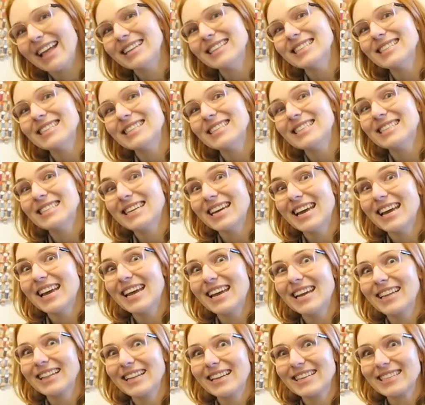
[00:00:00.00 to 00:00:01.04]

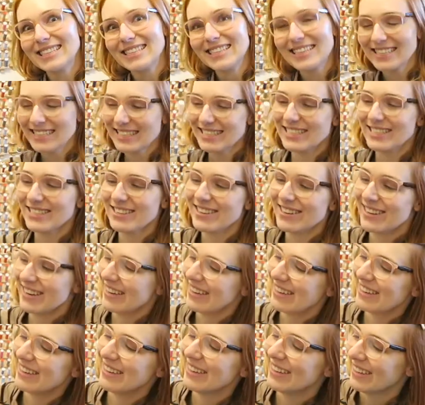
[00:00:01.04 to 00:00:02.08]
today, let's get
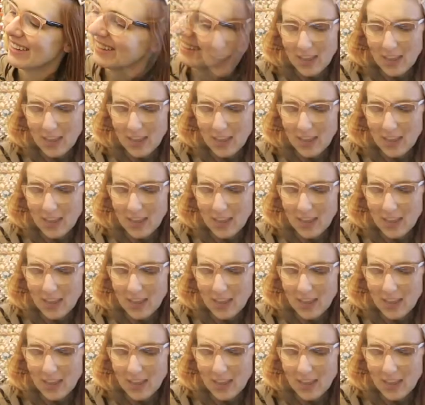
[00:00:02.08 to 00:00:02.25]
started.